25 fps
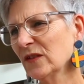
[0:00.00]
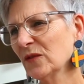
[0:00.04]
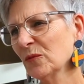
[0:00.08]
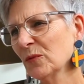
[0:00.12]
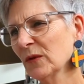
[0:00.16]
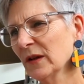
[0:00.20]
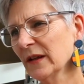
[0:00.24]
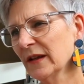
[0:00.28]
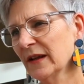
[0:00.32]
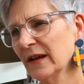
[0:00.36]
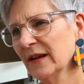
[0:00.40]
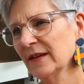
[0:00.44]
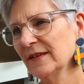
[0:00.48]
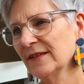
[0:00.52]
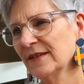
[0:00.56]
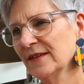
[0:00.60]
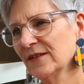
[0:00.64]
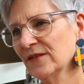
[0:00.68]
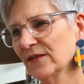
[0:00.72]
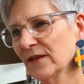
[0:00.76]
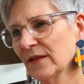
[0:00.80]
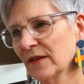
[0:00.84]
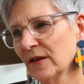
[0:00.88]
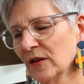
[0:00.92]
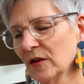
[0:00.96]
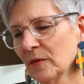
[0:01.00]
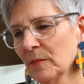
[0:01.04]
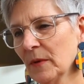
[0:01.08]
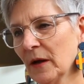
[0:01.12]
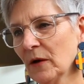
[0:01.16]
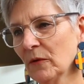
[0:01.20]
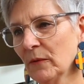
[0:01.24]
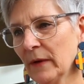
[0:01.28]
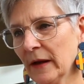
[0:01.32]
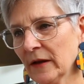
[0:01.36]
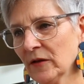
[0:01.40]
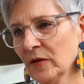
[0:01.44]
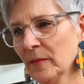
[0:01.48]
just really easy to think
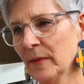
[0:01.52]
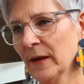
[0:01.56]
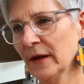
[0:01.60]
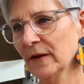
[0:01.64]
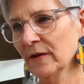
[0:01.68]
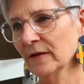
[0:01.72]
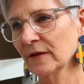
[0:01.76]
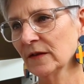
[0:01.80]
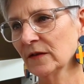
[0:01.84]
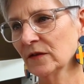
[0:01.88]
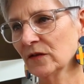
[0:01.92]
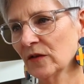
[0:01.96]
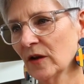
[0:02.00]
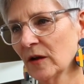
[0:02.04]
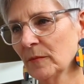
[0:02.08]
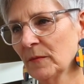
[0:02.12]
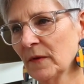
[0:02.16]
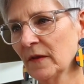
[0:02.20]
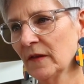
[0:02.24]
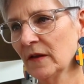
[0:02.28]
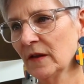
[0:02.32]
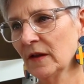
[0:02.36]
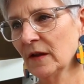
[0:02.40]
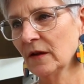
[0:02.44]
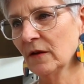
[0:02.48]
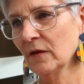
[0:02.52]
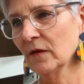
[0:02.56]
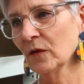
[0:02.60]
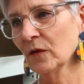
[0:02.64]
about Roundabout this time of year